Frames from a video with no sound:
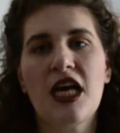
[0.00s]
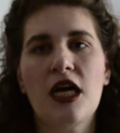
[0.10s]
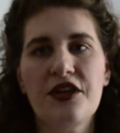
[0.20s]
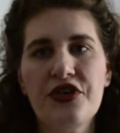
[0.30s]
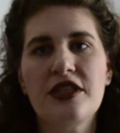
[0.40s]

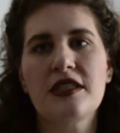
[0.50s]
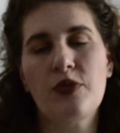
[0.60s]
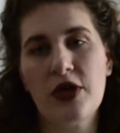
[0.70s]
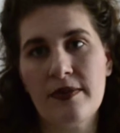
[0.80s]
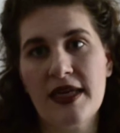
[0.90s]
utter
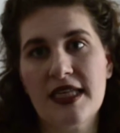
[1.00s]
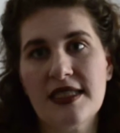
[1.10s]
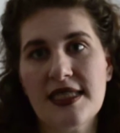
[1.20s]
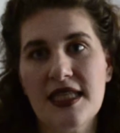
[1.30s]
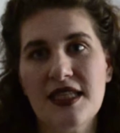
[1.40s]

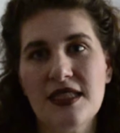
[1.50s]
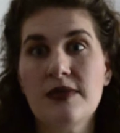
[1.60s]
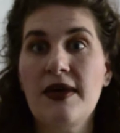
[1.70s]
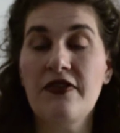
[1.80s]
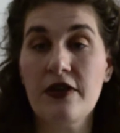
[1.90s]
disappointments. This
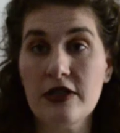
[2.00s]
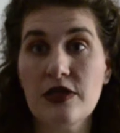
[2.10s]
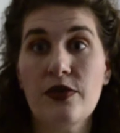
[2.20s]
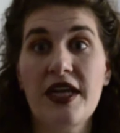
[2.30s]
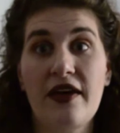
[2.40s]
is my
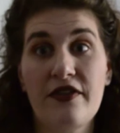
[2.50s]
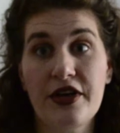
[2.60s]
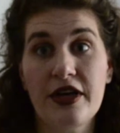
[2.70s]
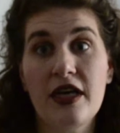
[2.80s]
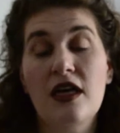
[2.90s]
first one
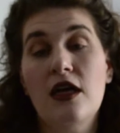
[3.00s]
ever,